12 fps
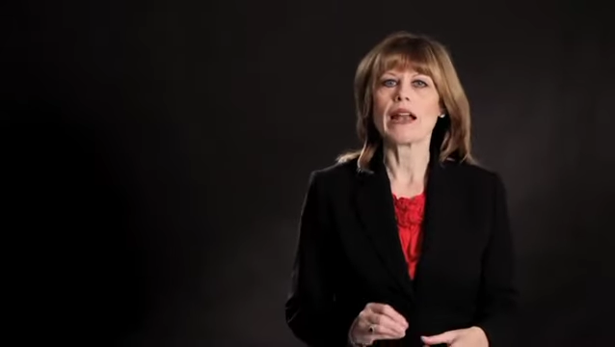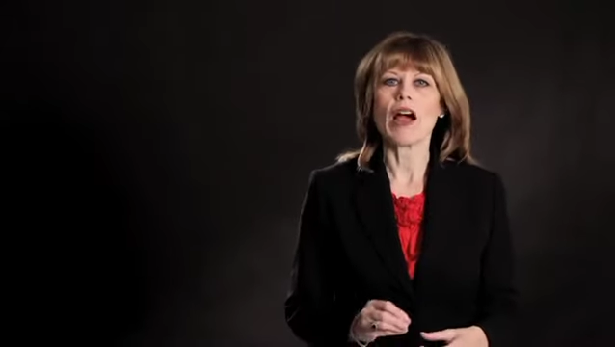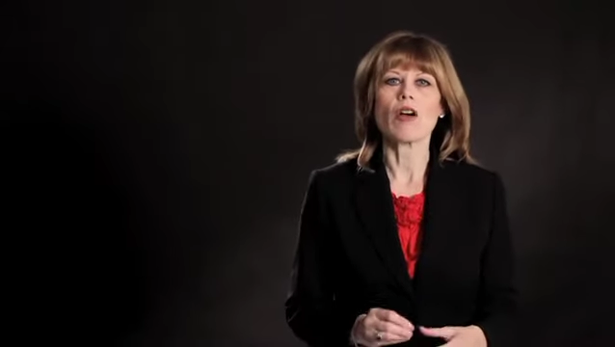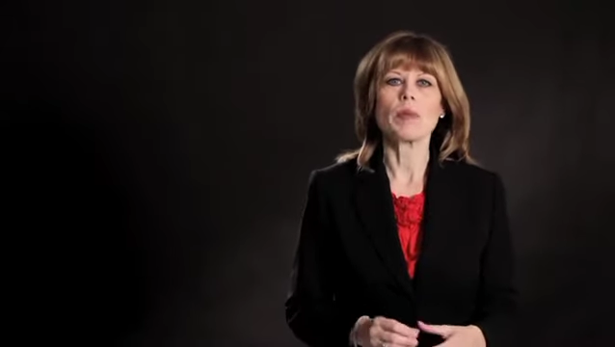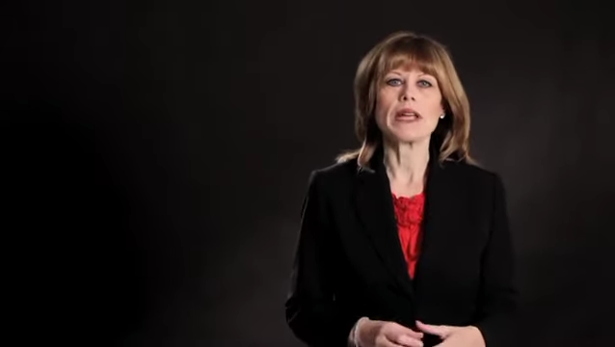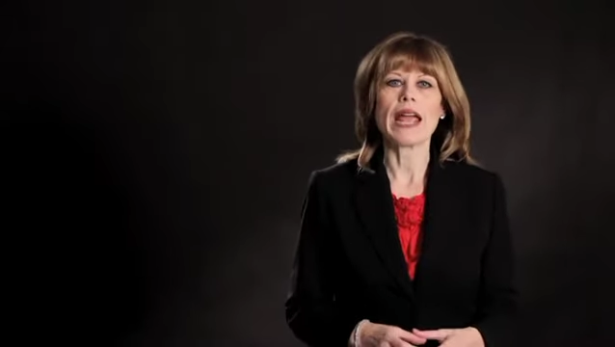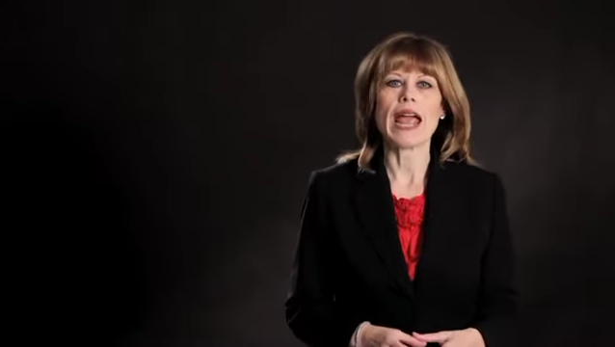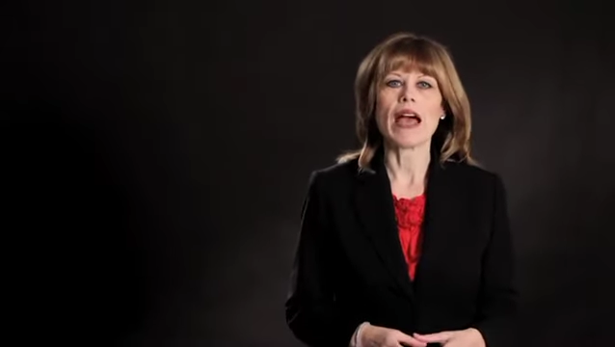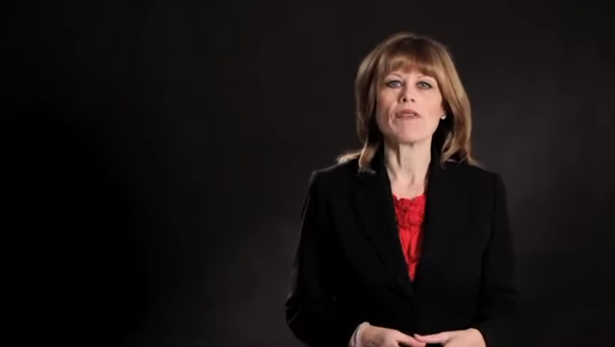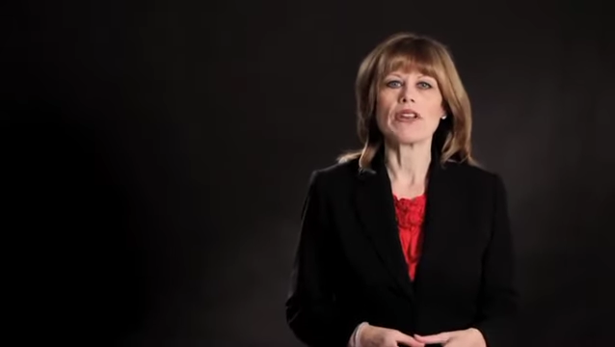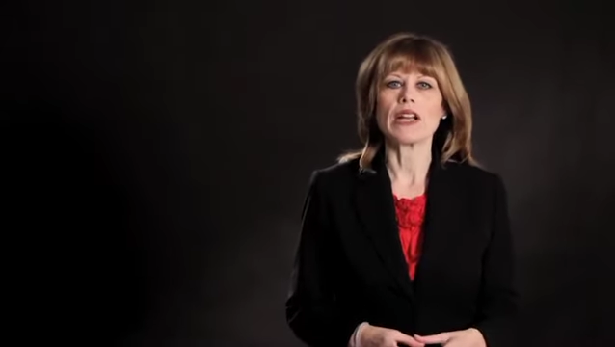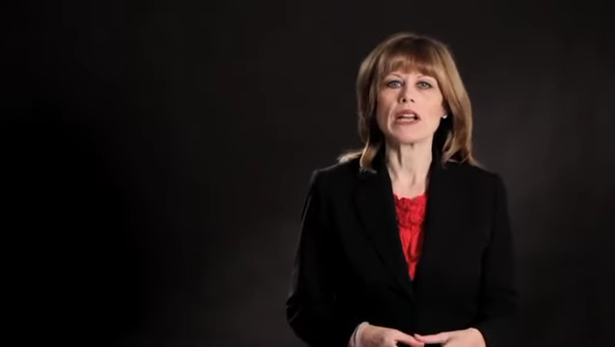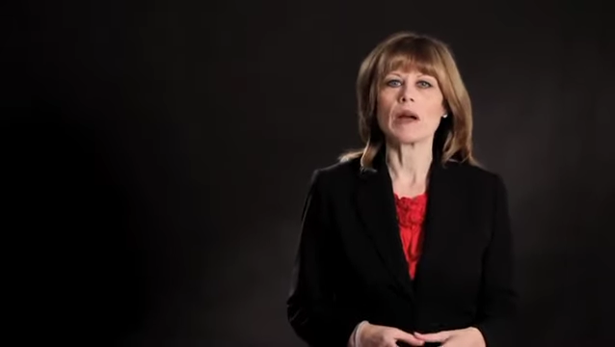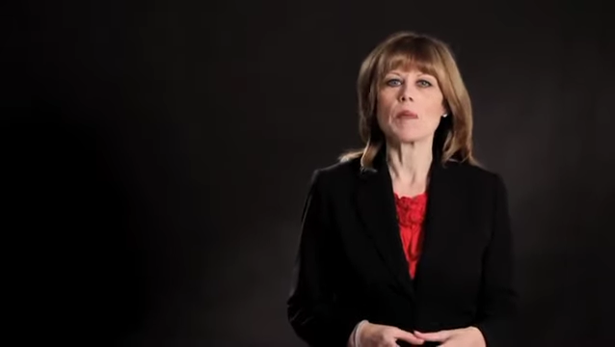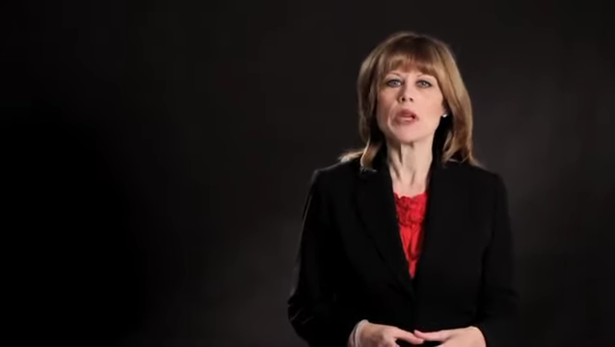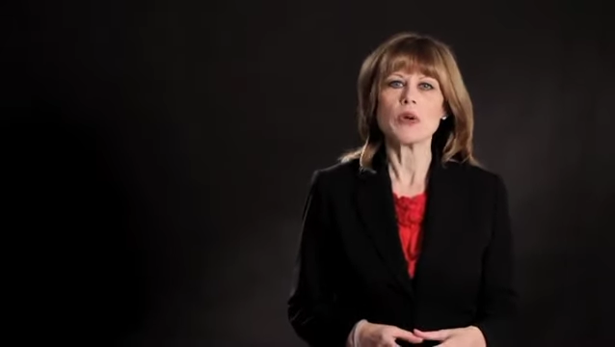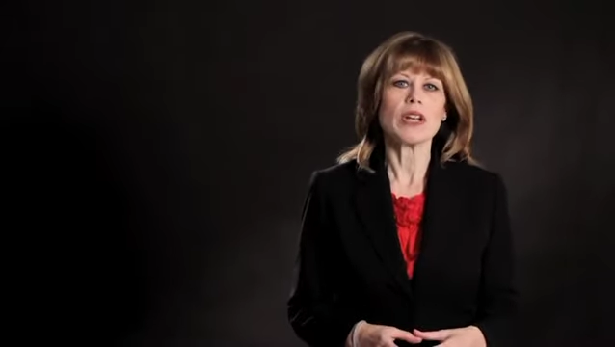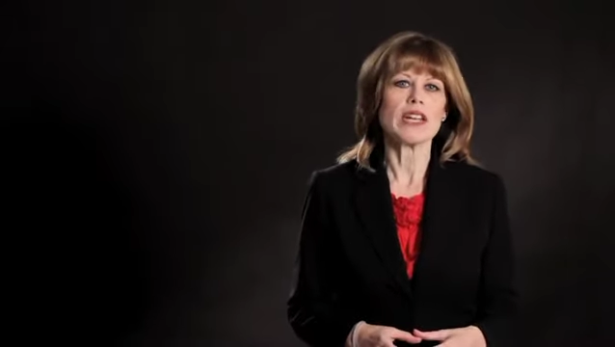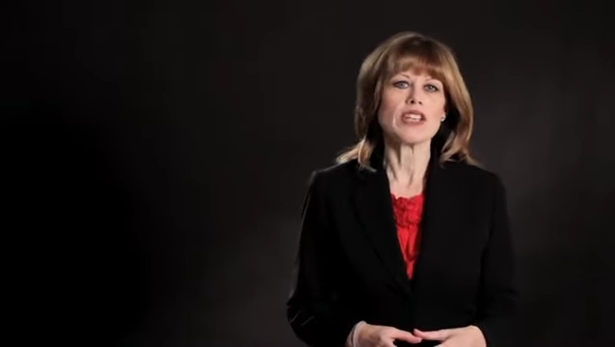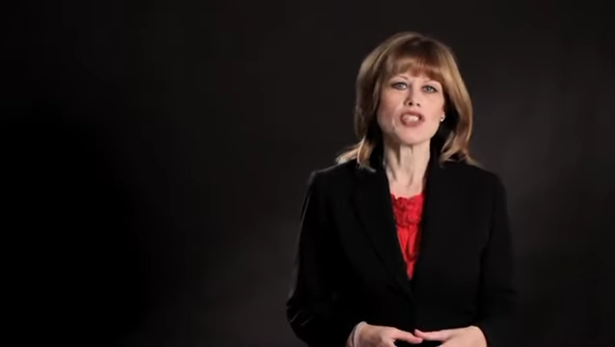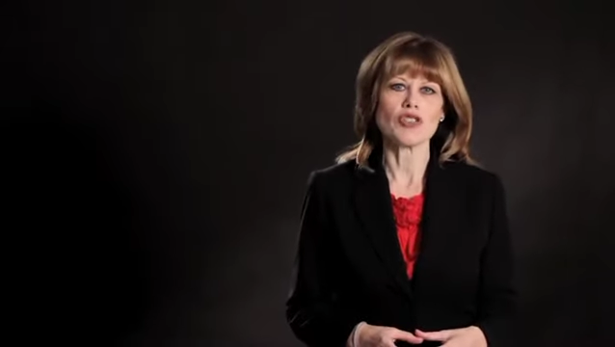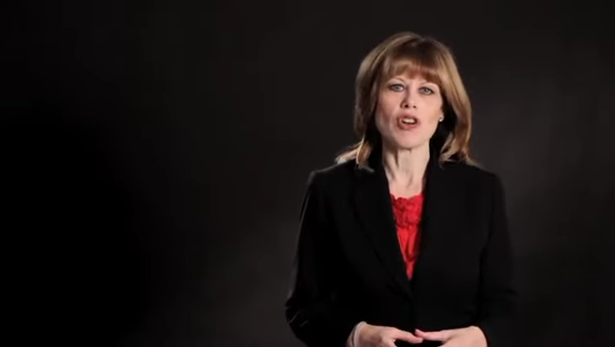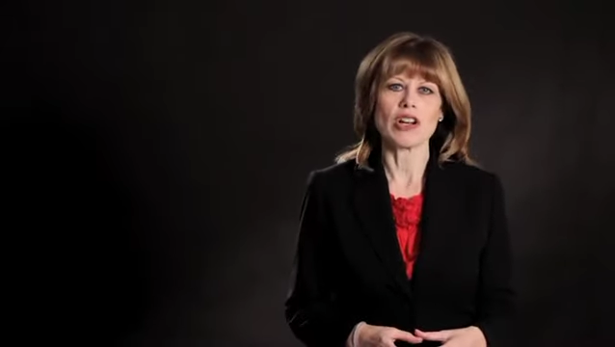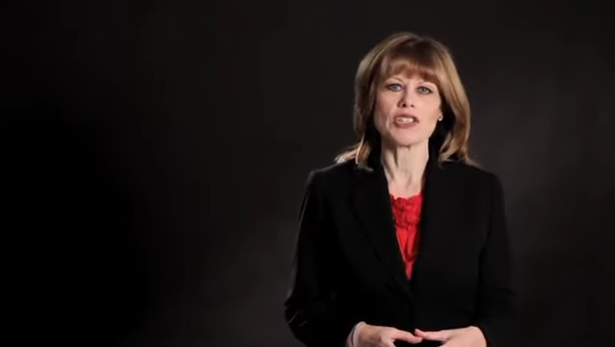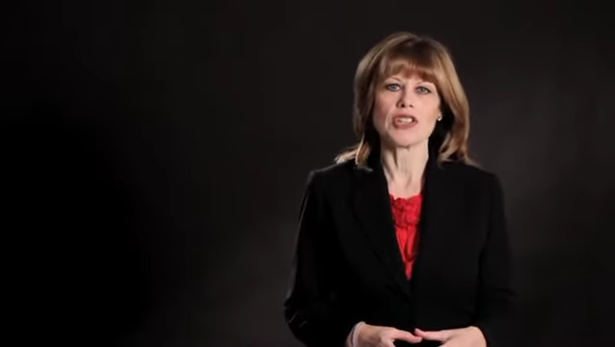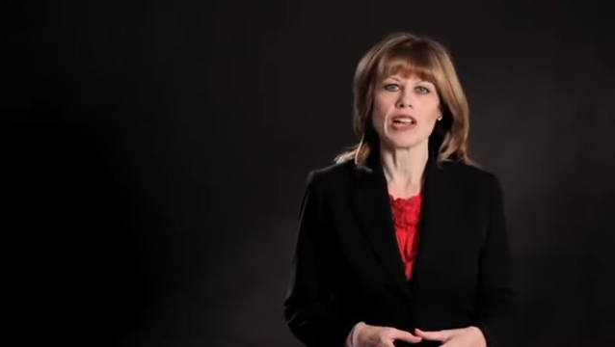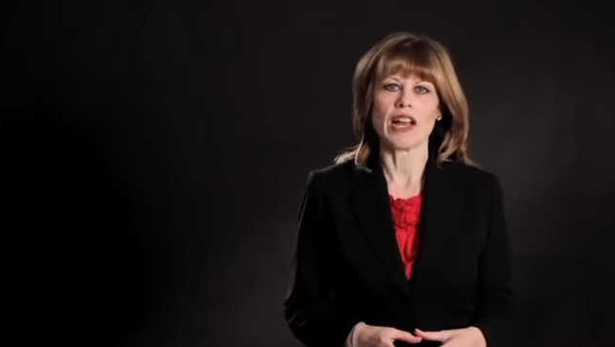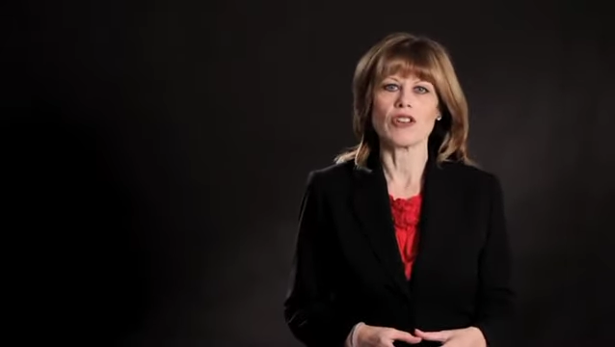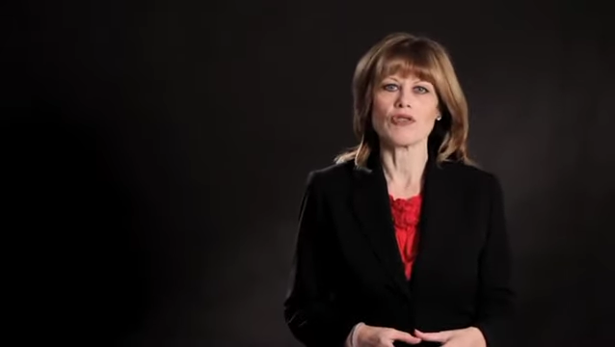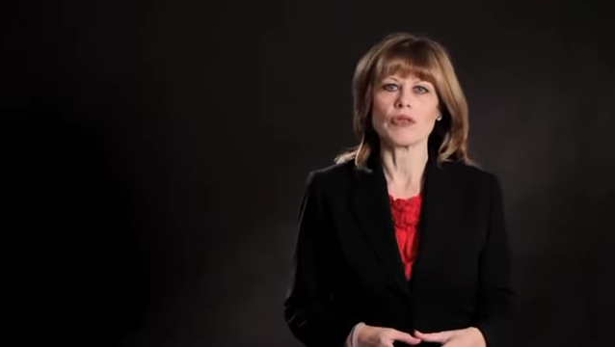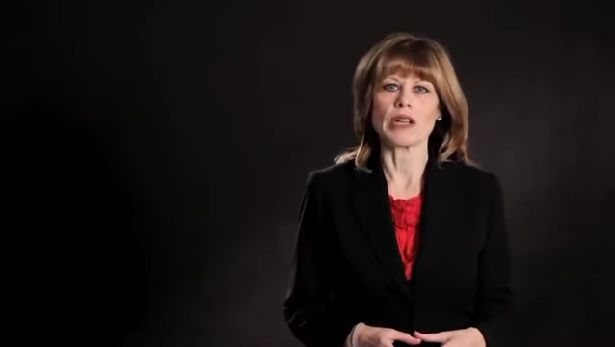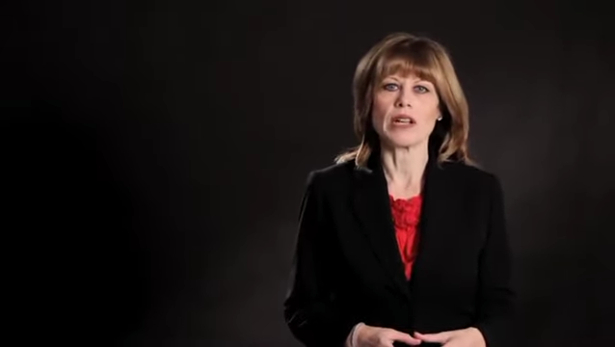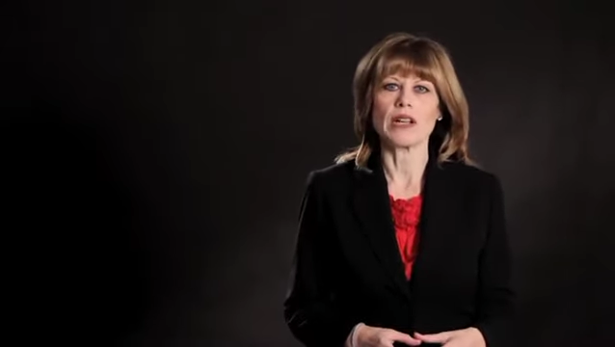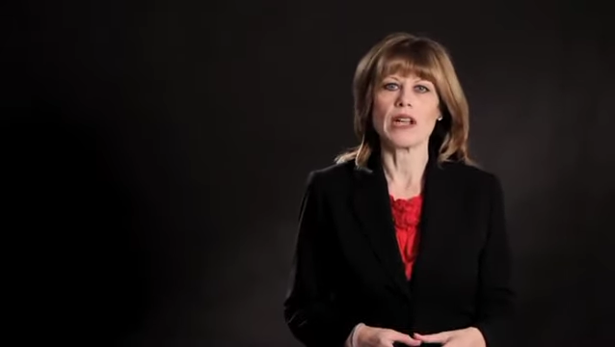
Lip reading: our behalf in communities across the country.